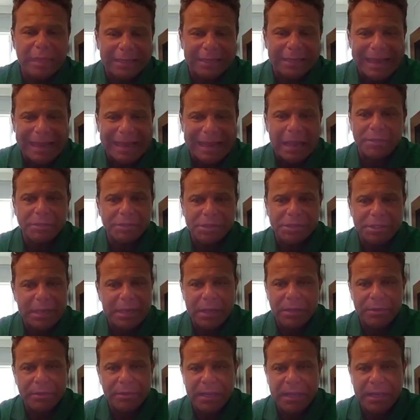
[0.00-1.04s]
technology
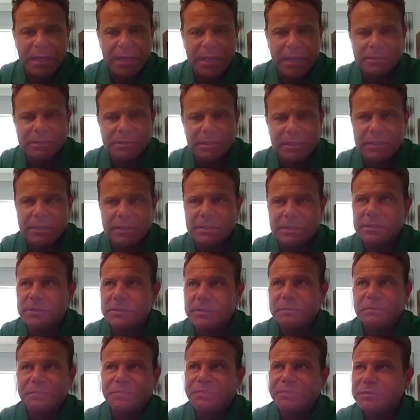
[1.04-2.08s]
nowadays is
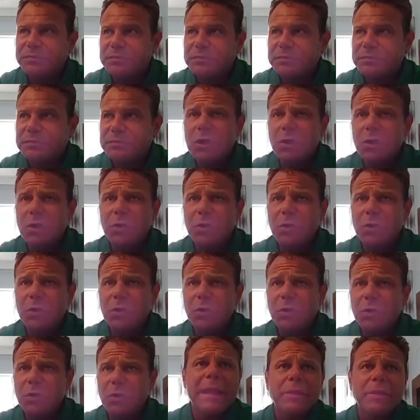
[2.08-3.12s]

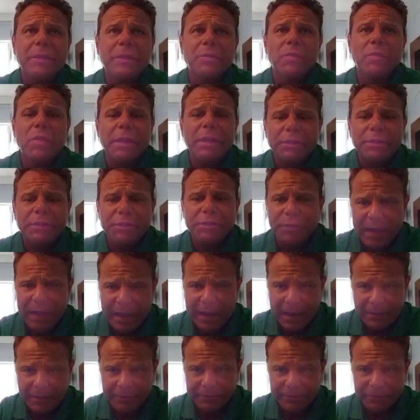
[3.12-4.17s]
no matter what you
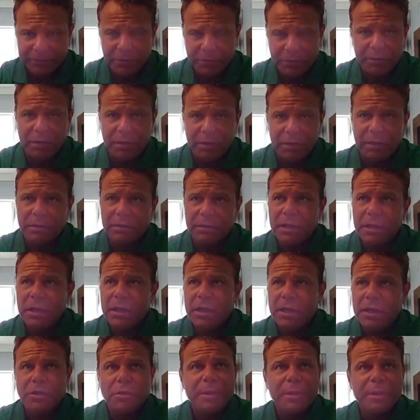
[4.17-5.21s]
have, no
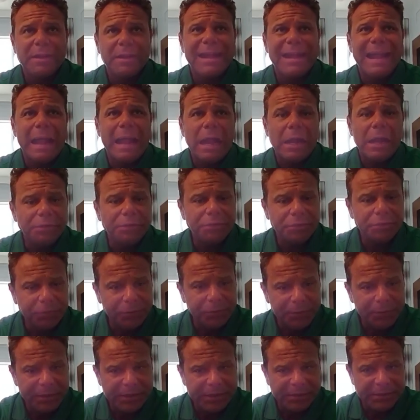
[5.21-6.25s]
matter how you do
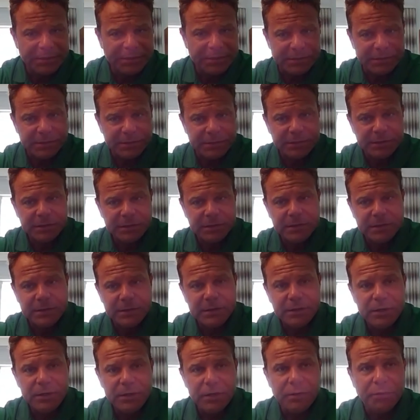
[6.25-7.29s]
business,
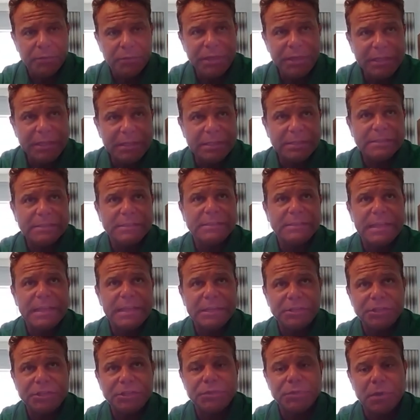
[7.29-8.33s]
we can
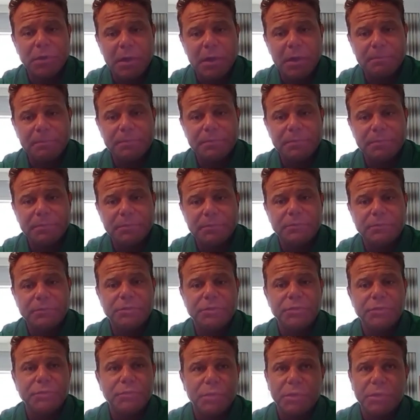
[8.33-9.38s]
set you up
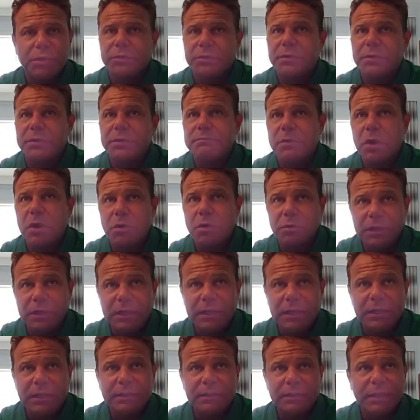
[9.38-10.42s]
to work
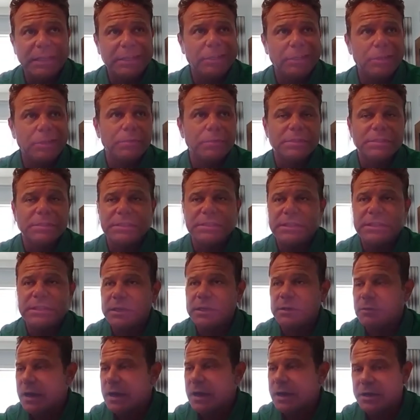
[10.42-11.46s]
remotely like you are
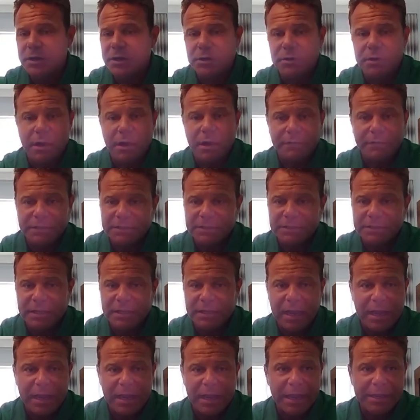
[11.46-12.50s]
sitting right in your office
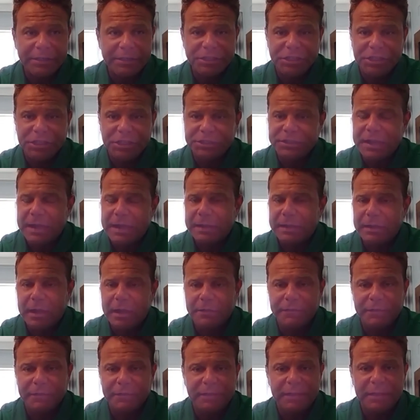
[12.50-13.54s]
today. I just got
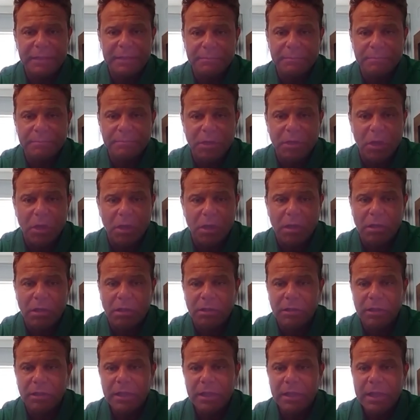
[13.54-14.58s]
off a team call